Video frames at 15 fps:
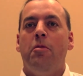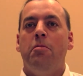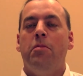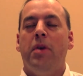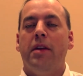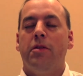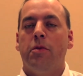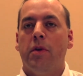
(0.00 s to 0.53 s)

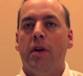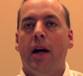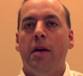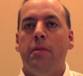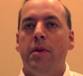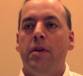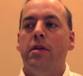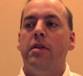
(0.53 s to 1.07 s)
but the
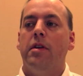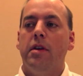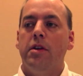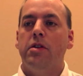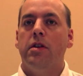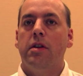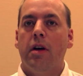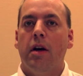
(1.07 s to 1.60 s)
reliability
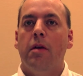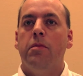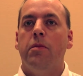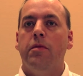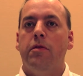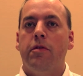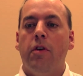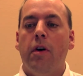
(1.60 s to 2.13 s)
should come
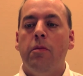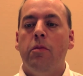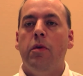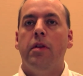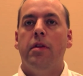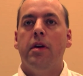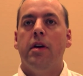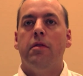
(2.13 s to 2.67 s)
from
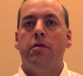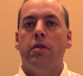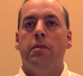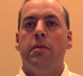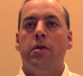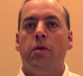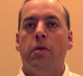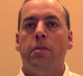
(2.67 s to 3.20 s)
within, from
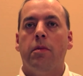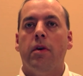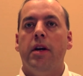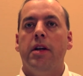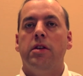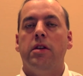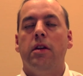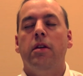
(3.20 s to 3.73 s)
the
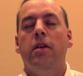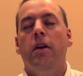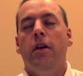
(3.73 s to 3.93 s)
corporation.